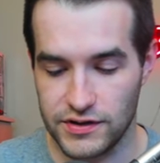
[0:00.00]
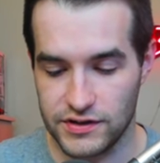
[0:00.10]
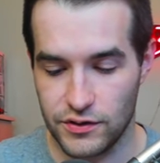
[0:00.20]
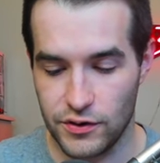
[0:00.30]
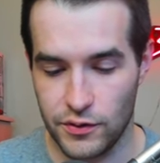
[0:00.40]
I
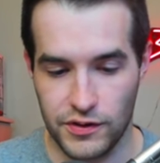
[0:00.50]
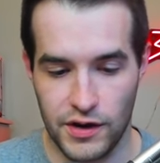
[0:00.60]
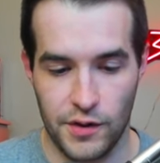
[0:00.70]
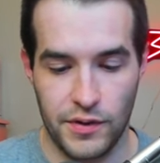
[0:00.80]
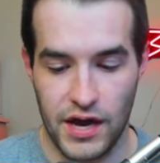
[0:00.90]
just don't know what they
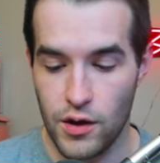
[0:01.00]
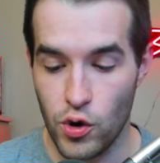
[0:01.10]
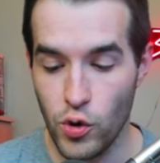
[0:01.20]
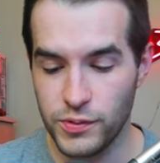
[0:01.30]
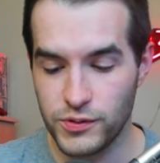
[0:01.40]
are. We got an...
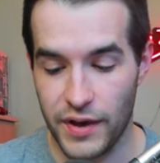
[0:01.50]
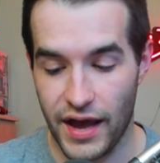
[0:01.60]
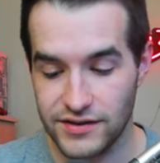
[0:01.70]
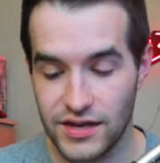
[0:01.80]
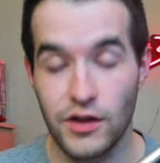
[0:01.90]
Oops, we
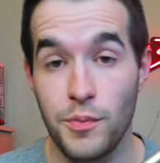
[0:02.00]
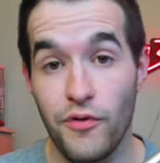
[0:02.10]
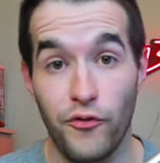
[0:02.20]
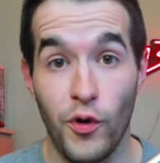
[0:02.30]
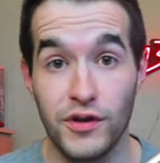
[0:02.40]
accidentally
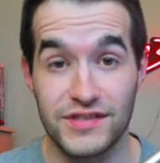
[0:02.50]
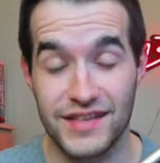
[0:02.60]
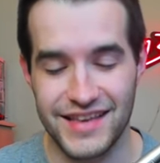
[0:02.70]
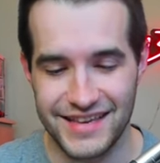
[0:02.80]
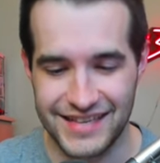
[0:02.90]
put foils
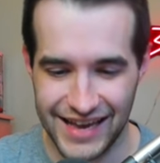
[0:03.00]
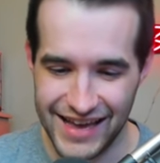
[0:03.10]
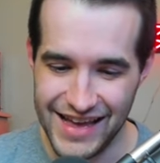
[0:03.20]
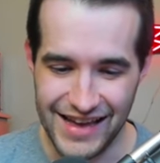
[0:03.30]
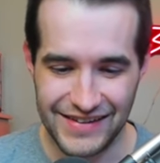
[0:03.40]
in these.
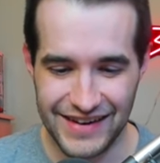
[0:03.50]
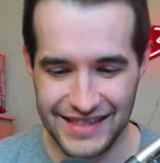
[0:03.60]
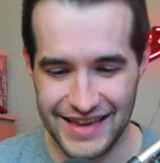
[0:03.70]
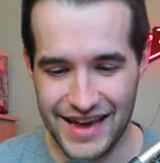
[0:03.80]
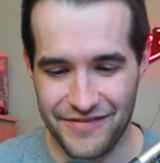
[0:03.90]
we got
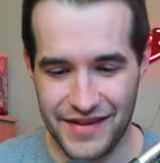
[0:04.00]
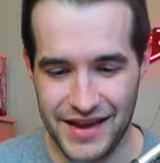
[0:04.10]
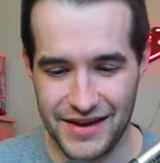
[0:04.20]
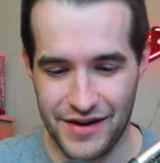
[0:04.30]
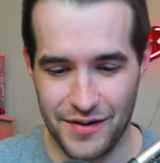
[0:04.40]
the
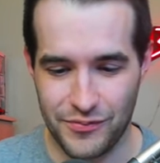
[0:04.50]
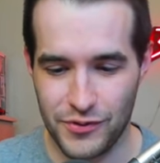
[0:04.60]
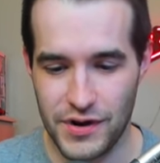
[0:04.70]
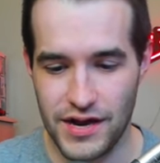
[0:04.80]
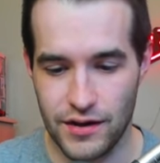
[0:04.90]
FA Grand
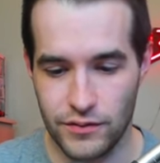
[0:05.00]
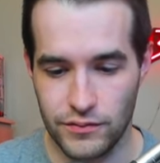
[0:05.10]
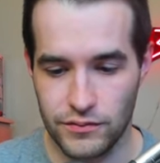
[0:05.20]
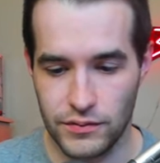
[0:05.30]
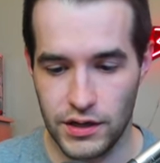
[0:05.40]
Prix. Oh,
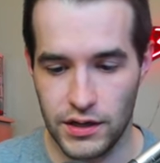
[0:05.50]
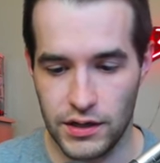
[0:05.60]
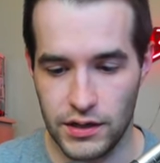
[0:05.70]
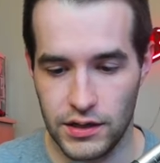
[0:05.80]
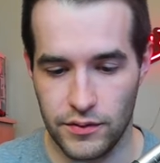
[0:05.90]

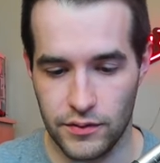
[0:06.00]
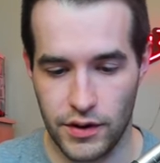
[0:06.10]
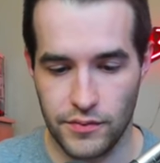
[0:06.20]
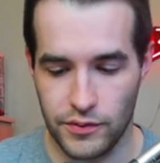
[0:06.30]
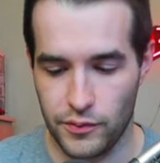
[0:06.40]
uh,
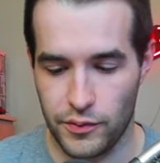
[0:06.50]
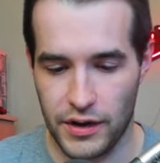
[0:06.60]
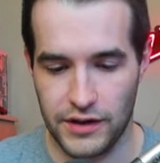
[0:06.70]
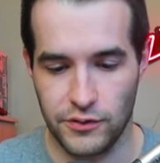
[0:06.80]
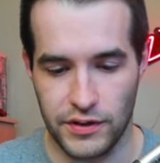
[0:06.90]
okay, we're
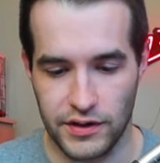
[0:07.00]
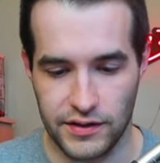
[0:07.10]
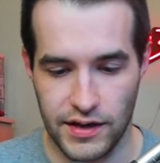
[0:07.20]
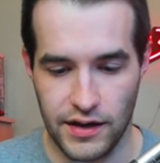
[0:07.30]
not doing it like that.